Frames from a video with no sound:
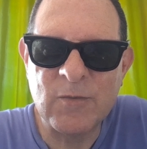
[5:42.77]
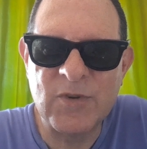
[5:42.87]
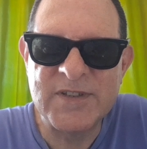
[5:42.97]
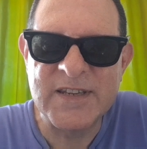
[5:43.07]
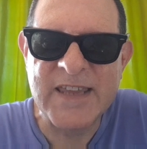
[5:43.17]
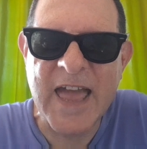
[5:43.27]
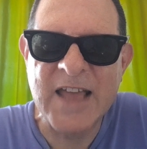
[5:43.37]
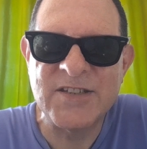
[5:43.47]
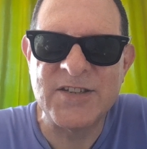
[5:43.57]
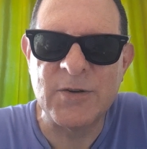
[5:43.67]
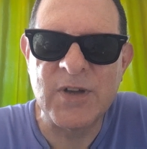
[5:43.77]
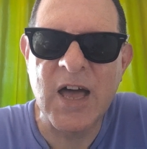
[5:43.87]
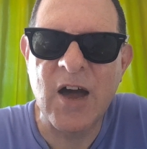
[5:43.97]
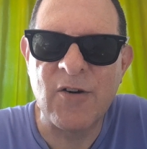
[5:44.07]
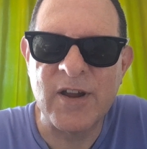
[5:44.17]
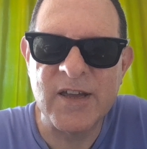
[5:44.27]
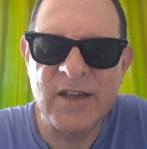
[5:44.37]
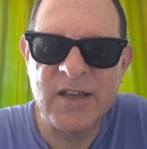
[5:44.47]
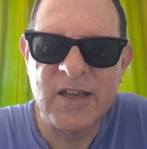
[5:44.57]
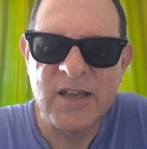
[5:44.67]
wanted katsu curry,
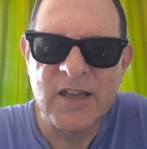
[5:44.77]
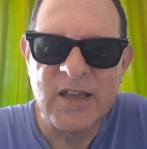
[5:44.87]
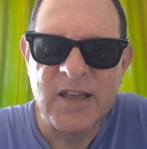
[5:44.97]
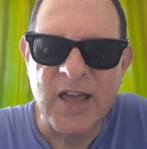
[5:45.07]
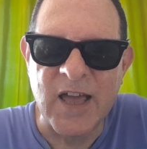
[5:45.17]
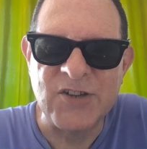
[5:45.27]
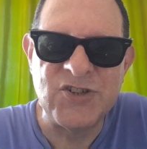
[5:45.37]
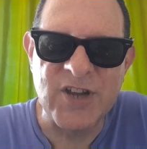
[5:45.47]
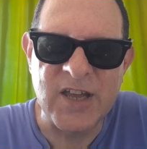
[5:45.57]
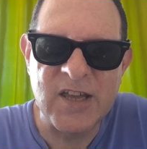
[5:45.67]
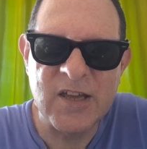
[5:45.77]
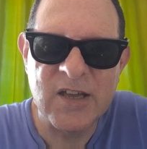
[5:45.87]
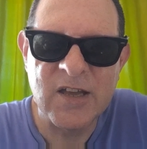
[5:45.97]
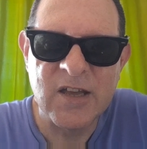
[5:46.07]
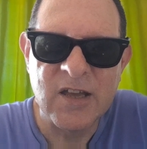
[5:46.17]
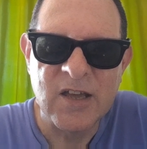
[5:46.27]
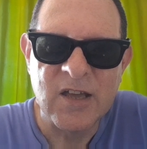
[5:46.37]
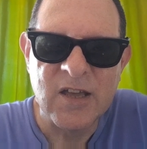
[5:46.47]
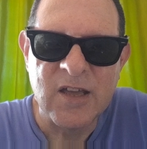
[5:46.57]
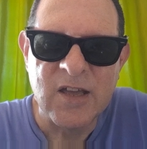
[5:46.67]
and she
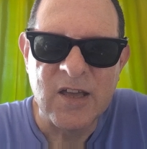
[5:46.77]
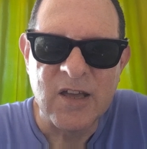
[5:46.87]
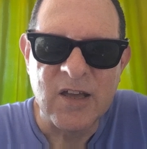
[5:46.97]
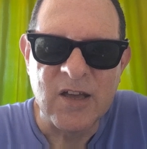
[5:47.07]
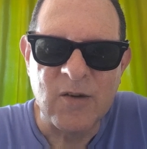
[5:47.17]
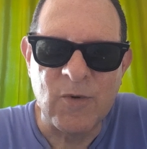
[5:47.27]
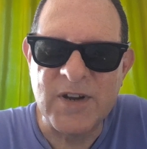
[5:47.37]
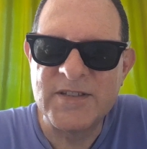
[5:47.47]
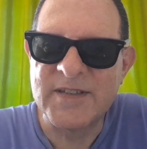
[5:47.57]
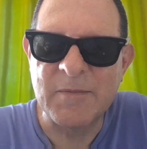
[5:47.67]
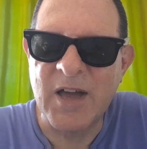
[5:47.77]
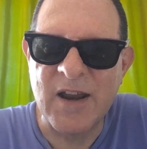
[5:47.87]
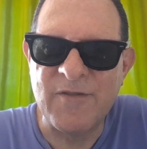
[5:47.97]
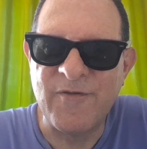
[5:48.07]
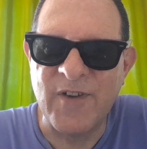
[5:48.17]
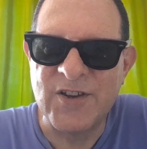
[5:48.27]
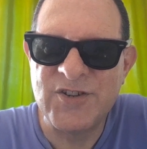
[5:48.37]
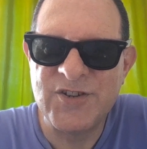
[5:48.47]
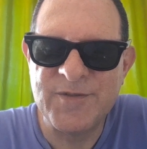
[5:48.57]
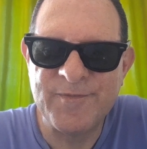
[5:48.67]
wanted some kind of
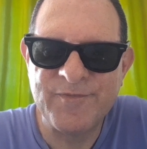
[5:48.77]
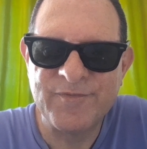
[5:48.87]
fish.